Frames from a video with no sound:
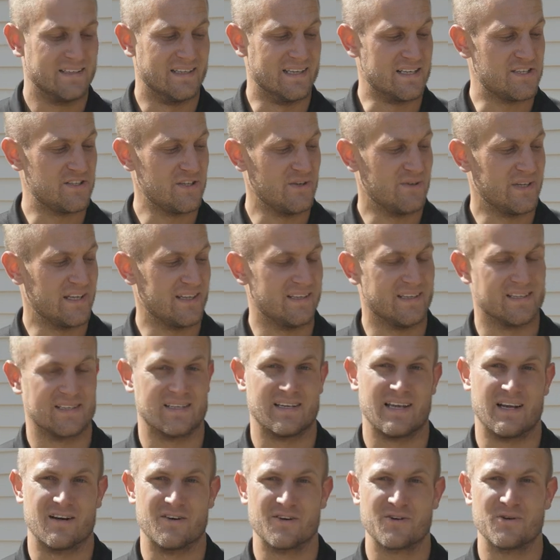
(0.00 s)
This unit is
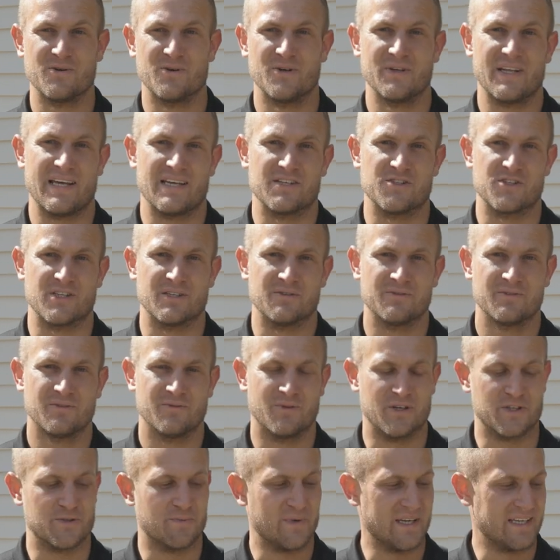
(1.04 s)
an air-cooled engine,
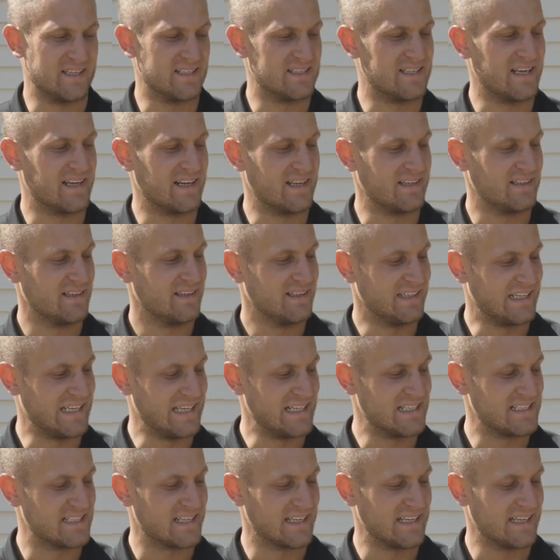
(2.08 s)
which means that it
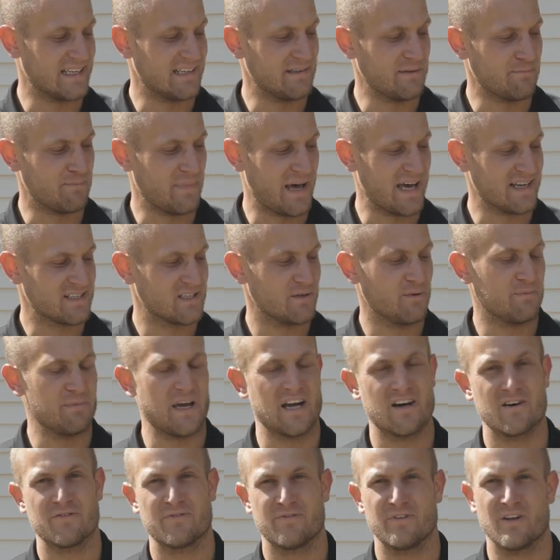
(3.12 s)
needs to get maximum
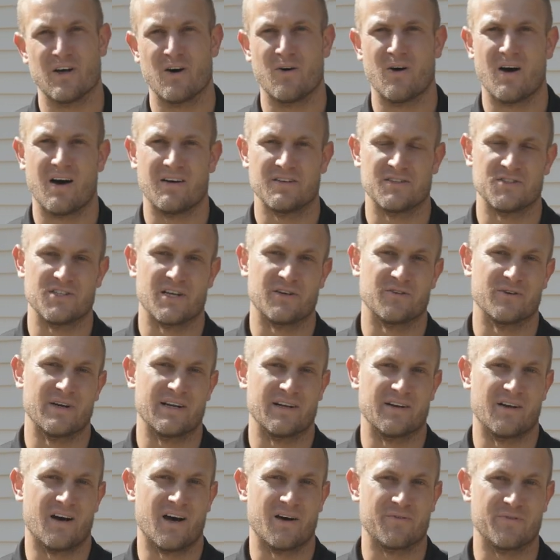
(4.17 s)
airflow
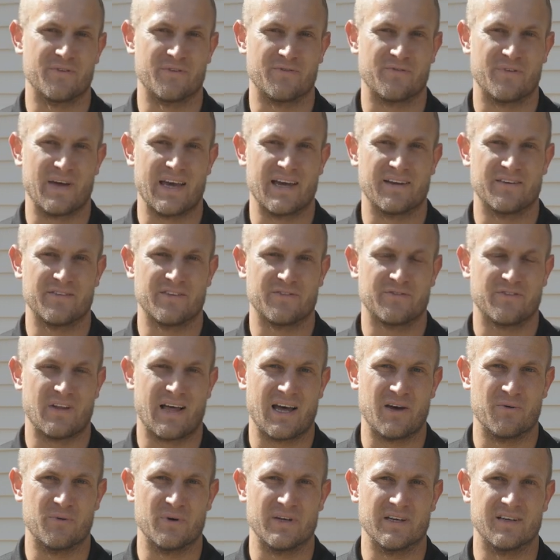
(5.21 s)
generated off the fan of the
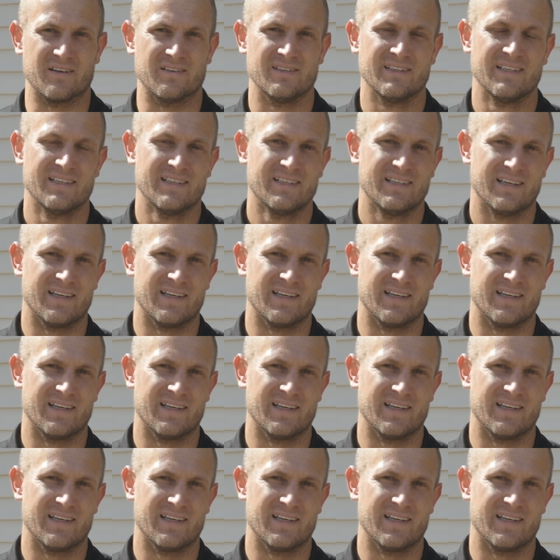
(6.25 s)
flywheel,